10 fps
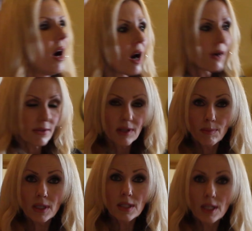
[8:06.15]
off of the
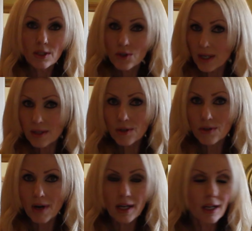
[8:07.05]
built-in
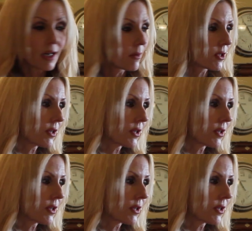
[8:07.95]
dressers right here, which